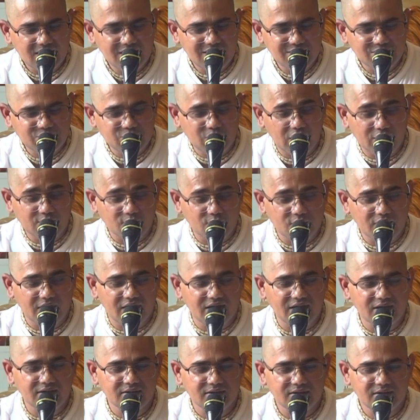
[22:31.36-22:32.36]
So
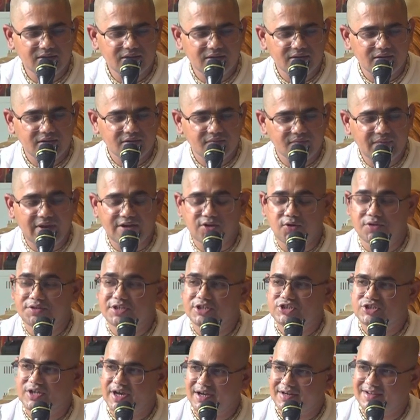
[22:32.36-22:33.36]
Akrūra went on
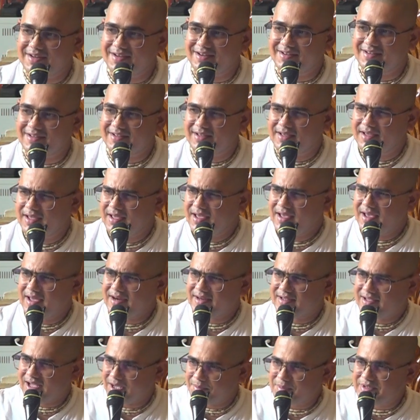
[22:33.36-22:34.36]
the chariot.
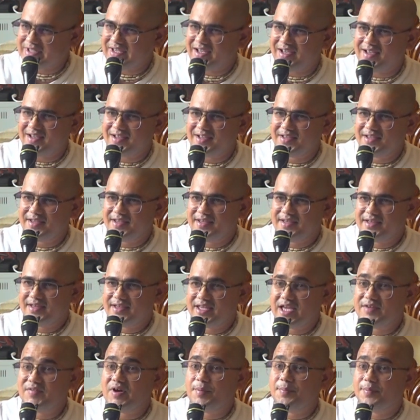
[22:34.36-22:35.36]
And Kamsa
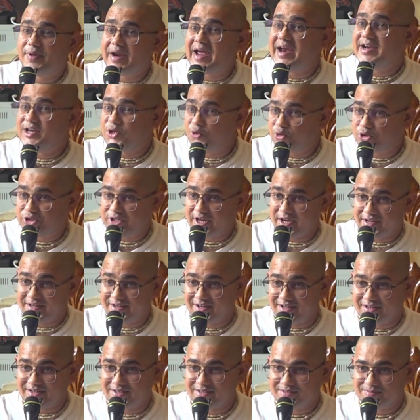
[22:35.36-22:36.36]
gave a brand new
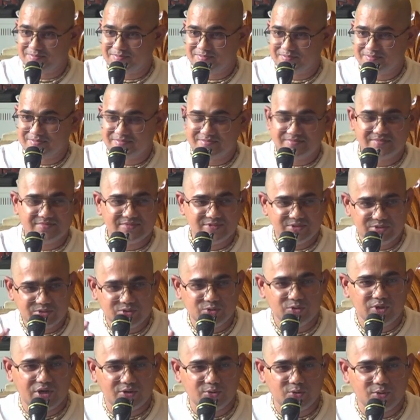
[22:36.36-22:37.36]
chariot
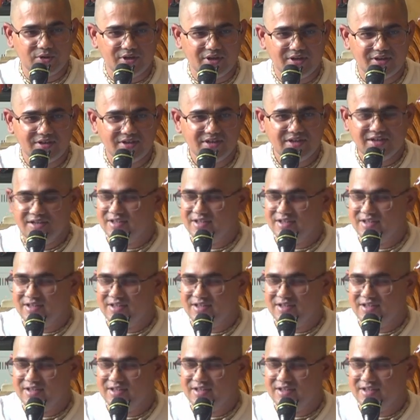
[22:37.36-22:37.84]
to Akrūra.